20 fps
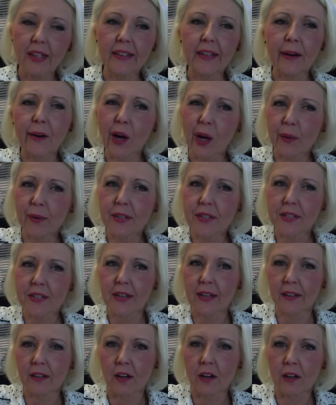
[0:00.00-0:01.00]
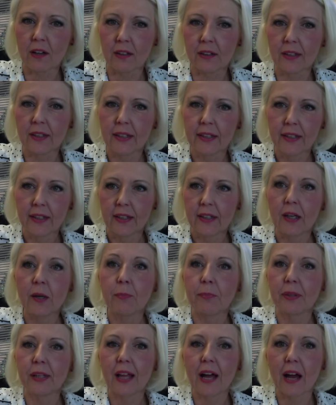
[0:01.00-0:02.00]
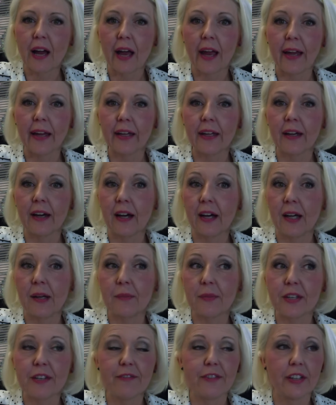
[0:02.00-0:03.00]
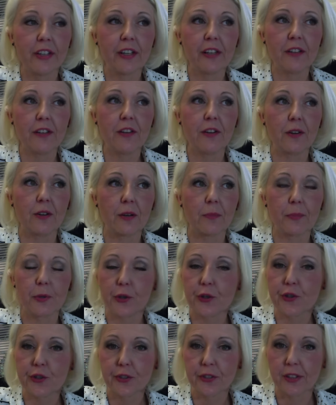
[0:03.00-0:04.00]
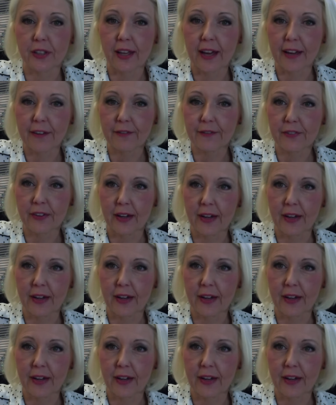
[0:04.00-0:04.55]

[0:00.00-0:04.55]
Now, how this can all apply even in your personal life.